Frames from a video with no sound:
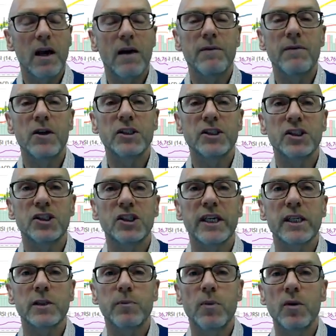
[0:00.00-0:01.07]

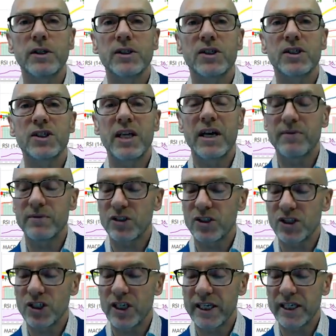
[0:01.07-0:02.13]

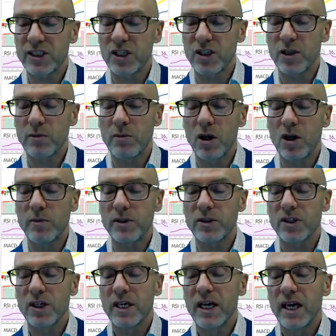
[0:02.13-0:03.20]
36.76 at the moment,